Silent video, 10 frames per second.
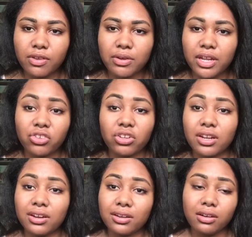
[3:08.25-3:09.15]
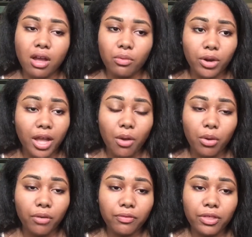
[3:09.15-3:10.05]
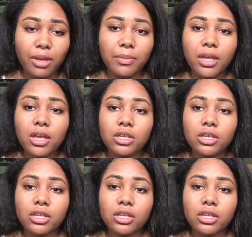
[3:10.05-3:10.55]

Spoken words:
foundation and it did not work out well for them.